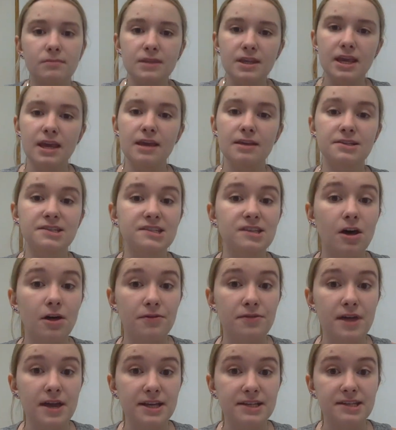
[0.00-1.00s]
he still
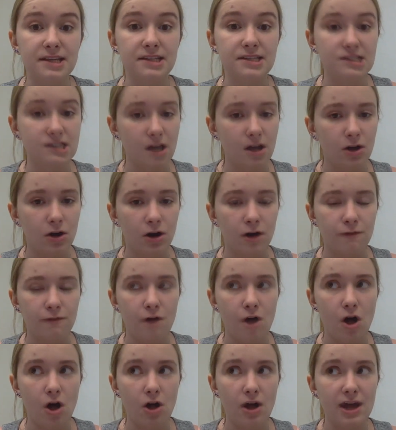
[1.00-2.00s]
thinks it's still her
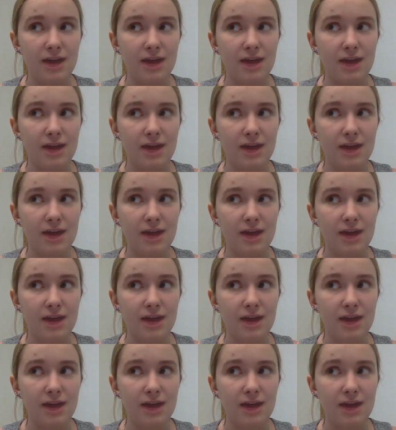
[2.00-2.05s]
fault